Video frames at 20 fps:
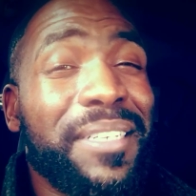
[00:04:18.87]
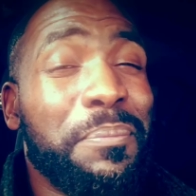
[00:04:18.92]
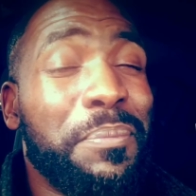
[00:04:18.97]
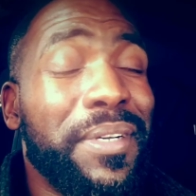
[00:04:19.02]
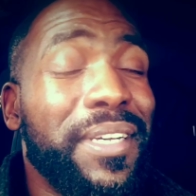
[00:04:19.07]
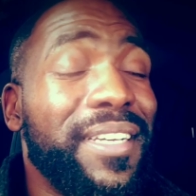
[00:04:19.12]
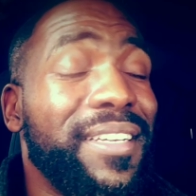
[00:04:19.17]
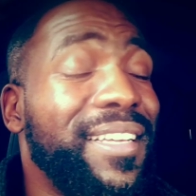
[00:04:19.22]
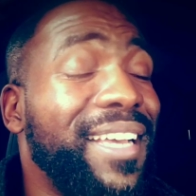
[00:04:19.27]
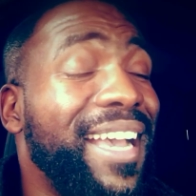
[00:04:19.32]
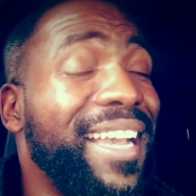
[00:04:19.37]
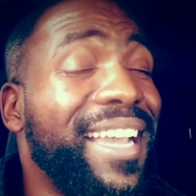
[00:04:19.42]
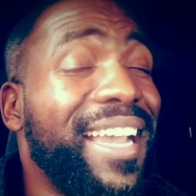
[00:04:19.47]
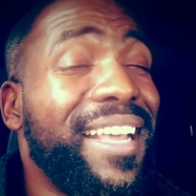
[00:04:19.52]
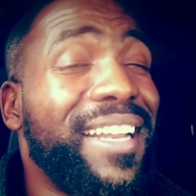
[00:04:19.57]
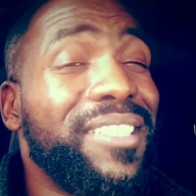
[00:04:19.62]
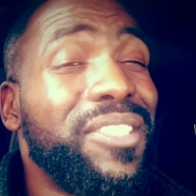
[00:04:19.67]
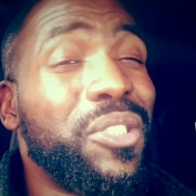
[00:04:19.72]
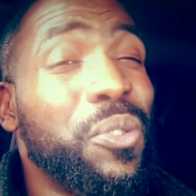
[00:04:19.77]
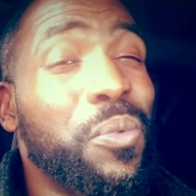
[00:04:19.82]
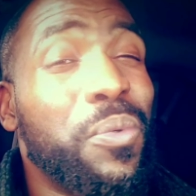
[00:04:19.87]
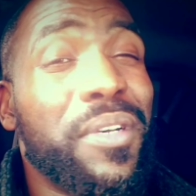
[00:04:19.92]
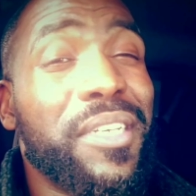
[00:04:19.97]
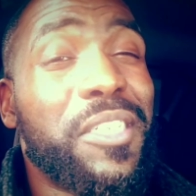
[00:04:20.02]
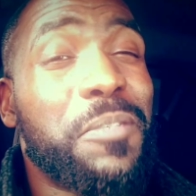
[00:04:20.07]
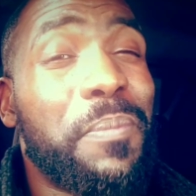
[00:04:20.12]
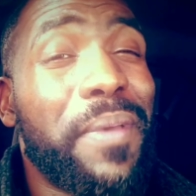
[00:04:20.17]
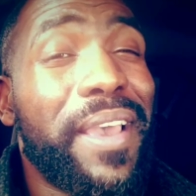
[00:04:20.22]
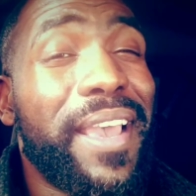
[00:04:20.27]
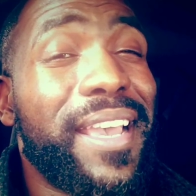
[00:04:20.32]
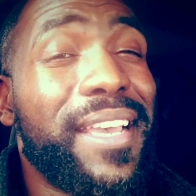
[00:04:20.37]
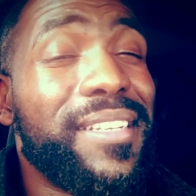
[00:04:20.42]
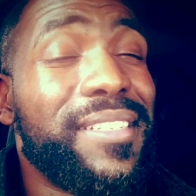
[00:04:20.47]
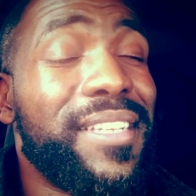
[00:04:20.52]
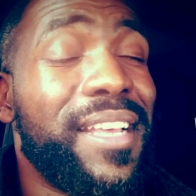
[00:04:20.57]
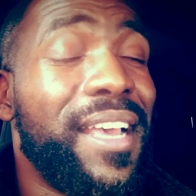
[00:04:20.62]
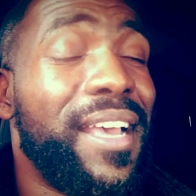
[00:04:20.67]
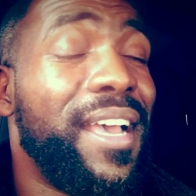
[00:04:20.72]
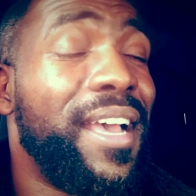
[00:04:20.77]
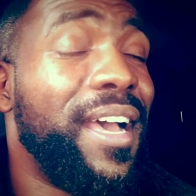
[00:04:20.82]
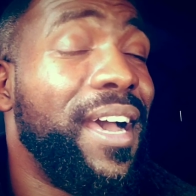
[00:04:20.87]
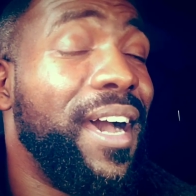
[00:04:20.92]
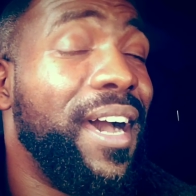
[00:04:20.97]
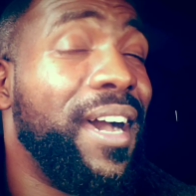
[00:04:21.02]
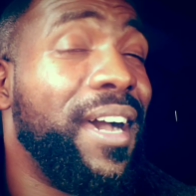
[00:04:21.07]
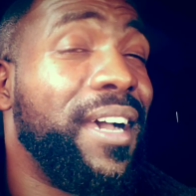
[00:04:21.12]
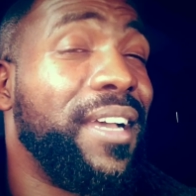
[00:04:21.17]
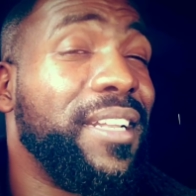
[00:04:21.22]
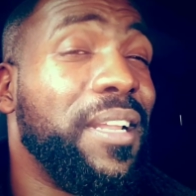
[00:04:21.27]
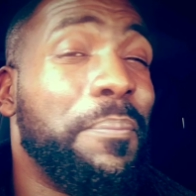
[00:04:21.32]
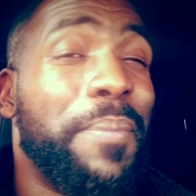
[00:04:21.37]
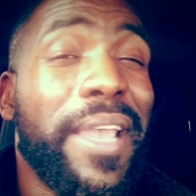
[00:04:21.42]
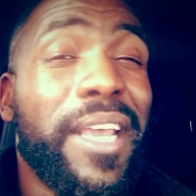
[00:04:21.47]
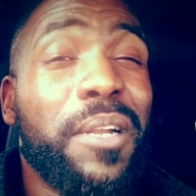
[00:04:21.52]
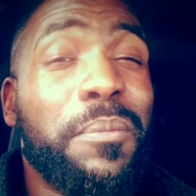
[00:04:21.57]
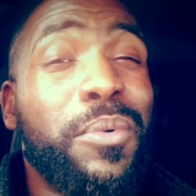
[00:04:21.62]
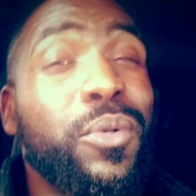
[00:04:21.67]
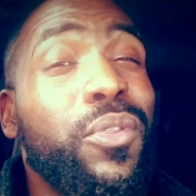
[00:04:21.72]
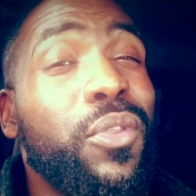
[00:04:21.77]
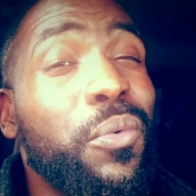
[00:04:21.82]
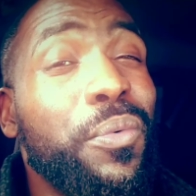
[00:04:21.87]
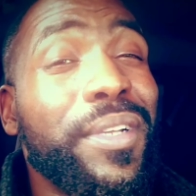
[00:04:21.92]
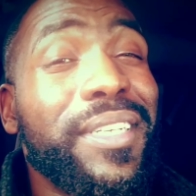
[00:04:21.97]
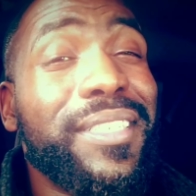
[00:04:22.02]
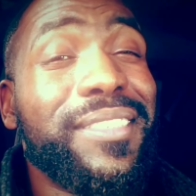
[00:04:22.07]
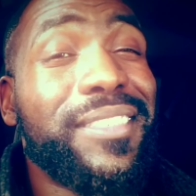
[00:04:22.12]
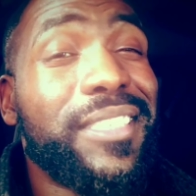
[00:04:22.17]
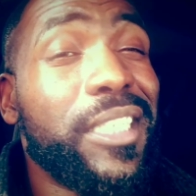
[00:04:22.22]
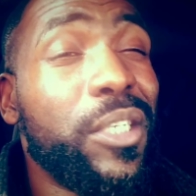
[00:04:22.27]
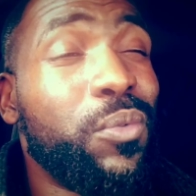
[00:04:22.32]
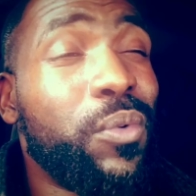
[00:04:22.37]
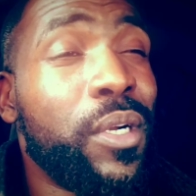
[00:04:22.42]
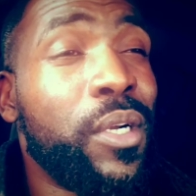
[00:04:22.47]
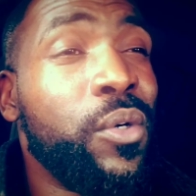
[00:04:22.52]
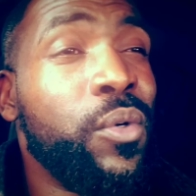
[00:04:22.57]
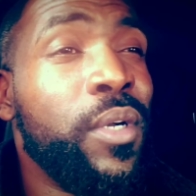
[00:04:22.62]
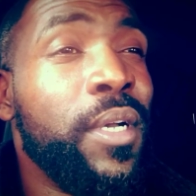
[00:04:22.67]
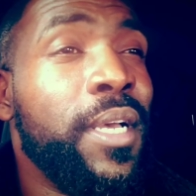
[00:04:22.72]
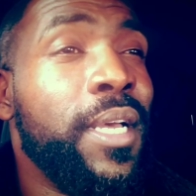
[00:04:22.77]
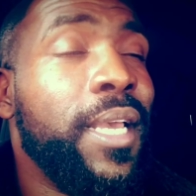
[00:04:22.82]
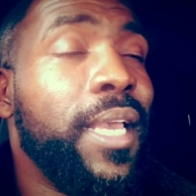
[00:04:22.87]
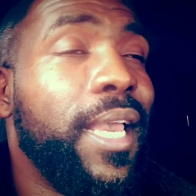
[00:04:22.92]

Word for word: But I got a 2-1 Spazz, uh, debatable 3-0.